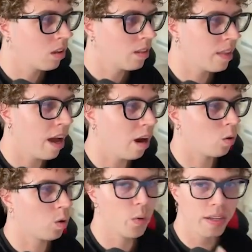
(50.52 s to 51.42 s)

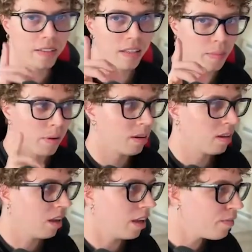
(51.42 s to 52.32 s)
Now, quick tip,
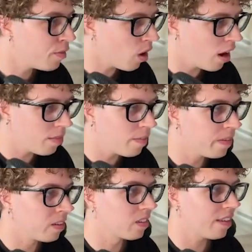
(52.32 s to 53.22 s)
if you ever
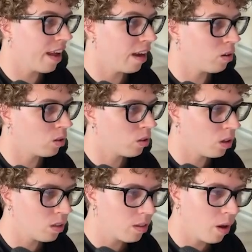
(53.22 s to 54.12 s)
feel stuck or
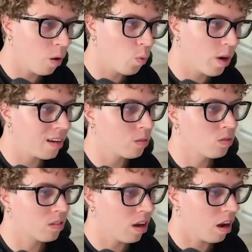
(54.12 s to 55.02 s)
don't know where to
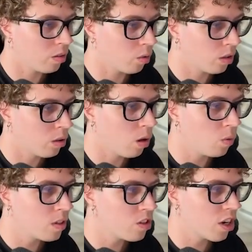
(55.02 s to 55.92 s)
start, you can
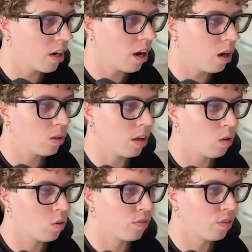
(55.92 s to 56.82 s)
always check out
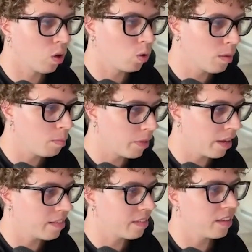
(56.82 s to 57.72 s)
our flow
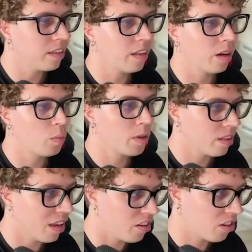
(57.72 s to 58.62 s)
templates in the
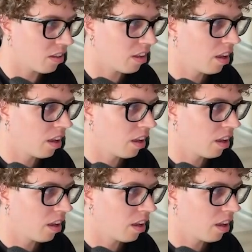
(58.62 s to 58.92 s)
documentation.